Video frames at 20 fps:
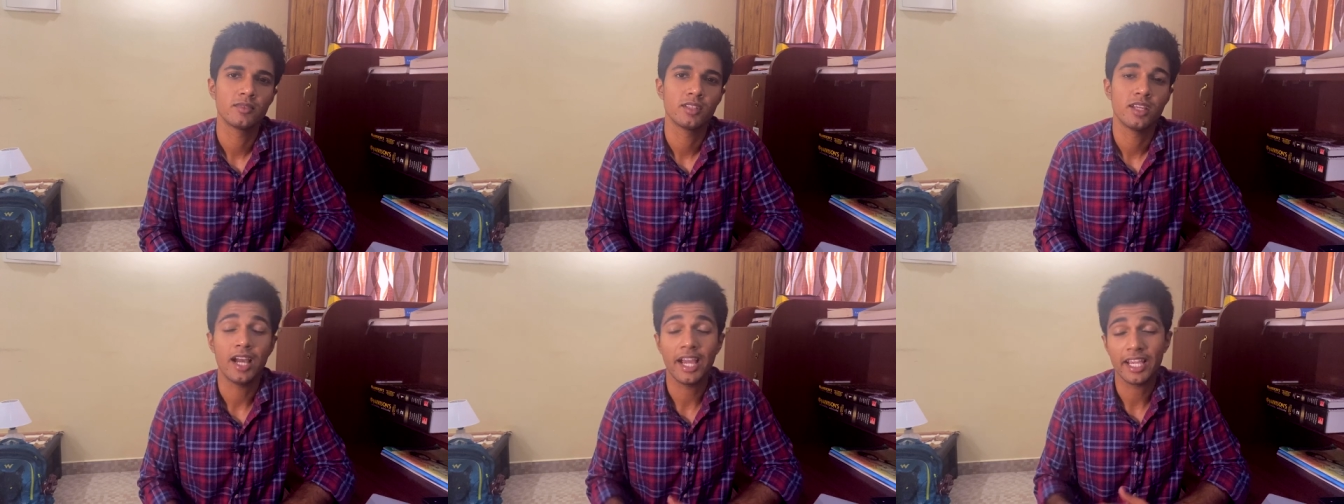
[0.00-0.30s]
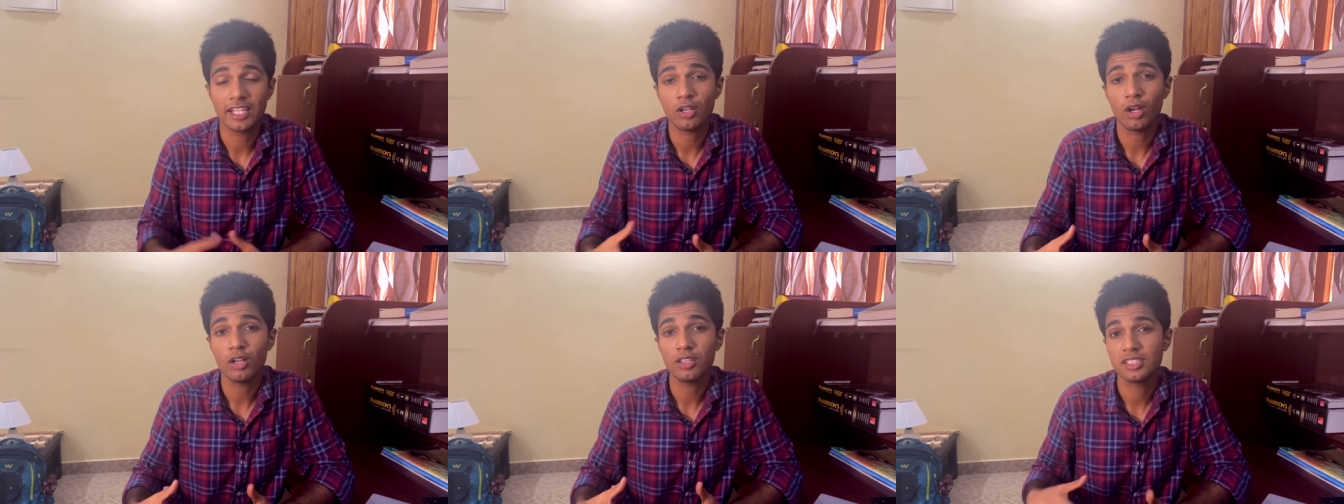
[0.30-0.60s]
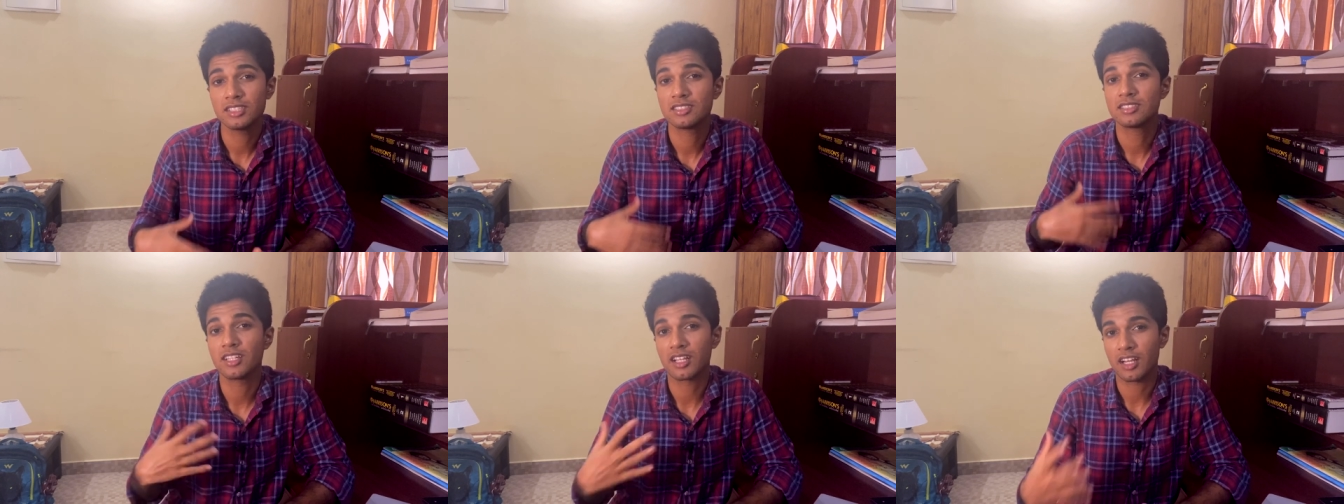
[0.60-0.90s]
I call
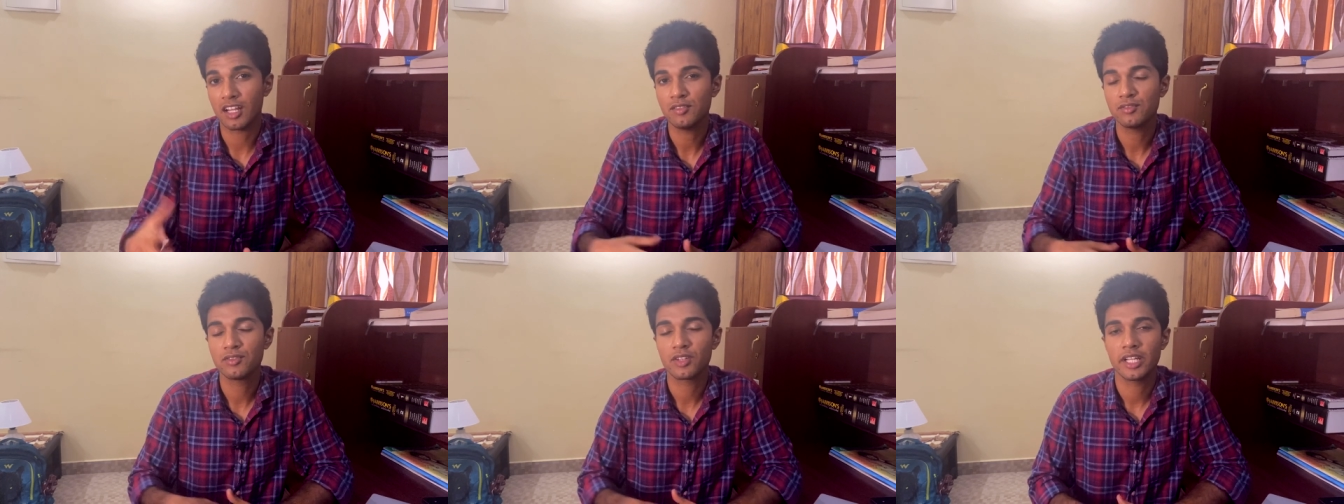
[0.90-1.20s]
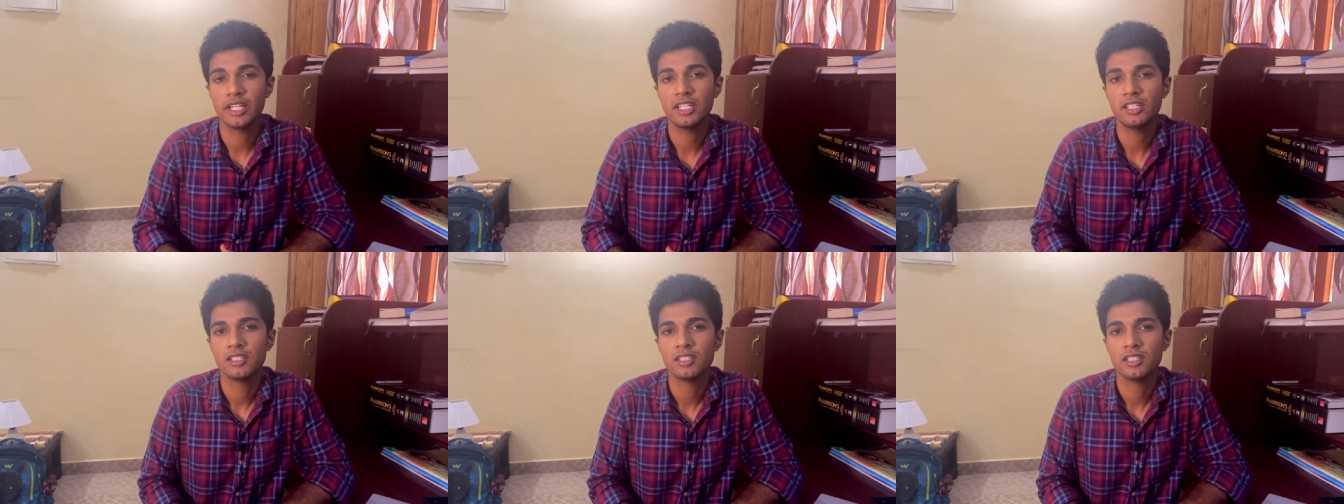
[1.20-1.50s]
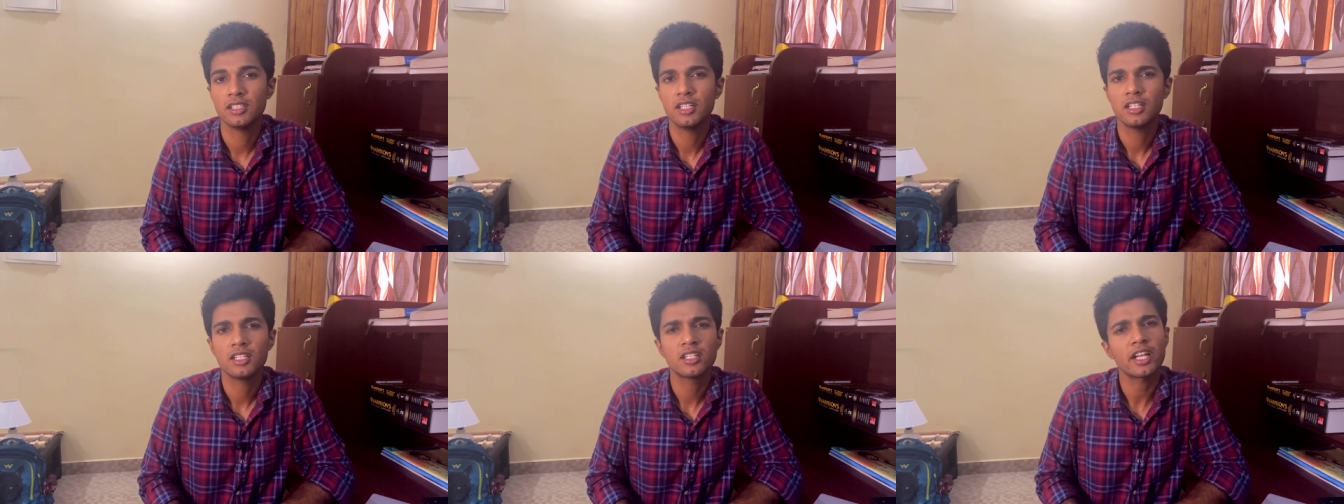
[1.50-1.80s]
this the rough read,
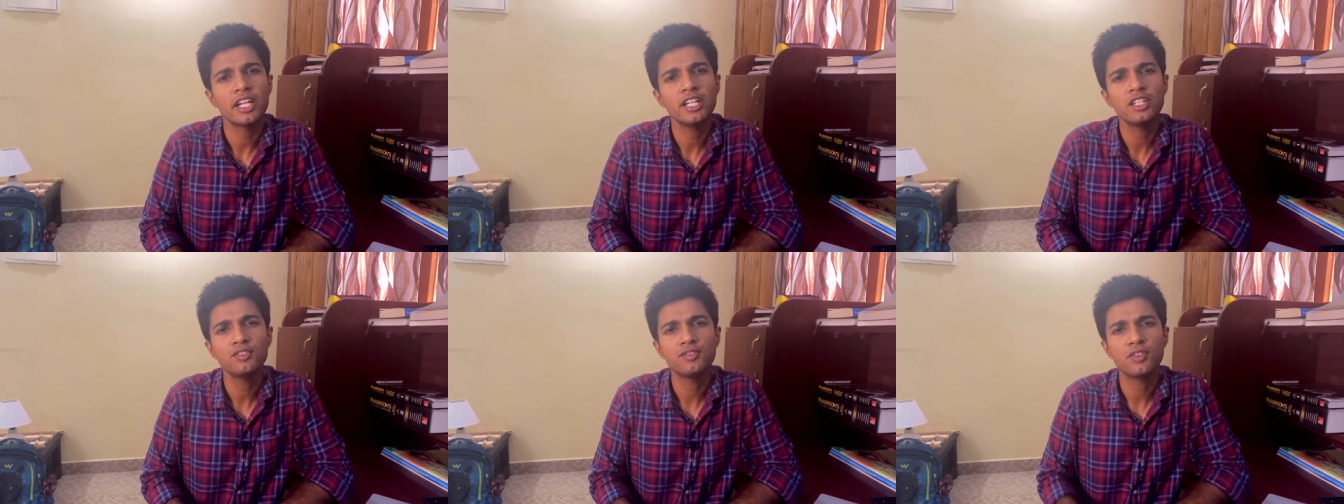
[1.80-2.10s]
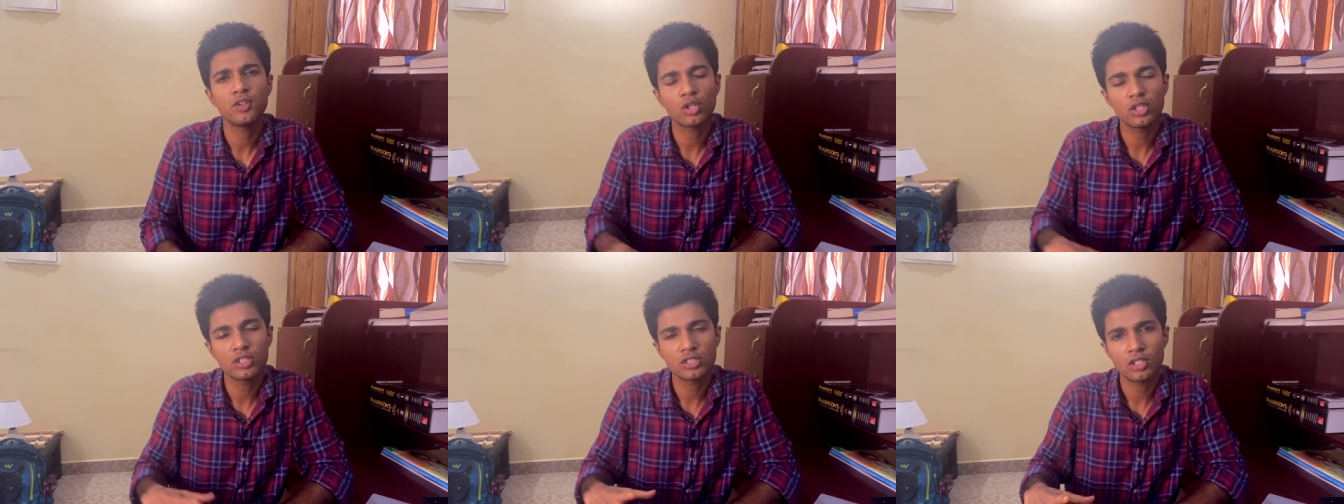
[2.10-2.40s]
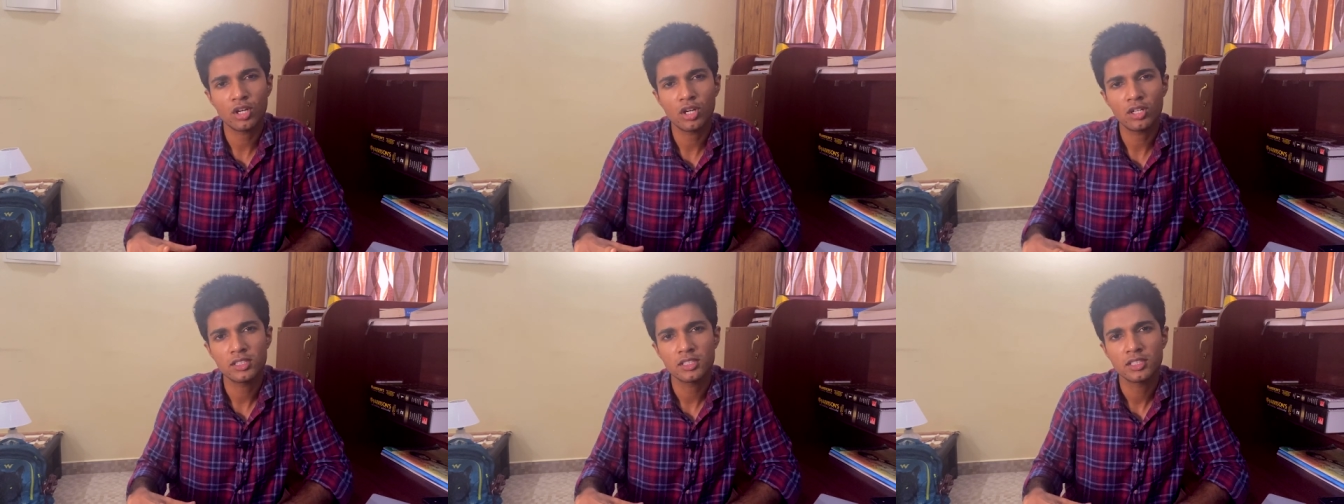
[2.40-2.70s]
try to focus
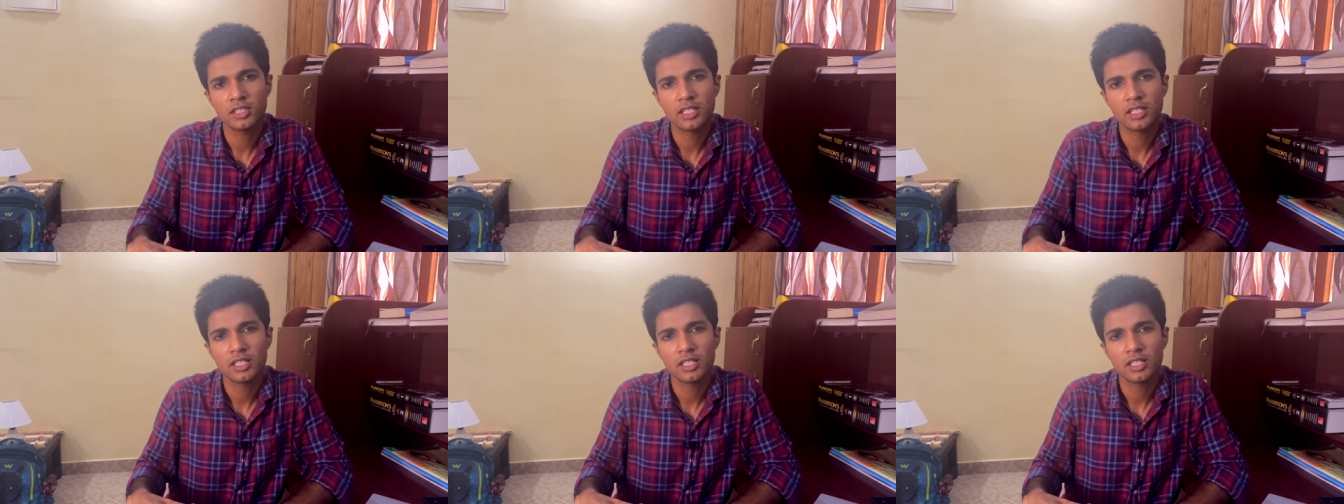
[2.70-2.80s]
on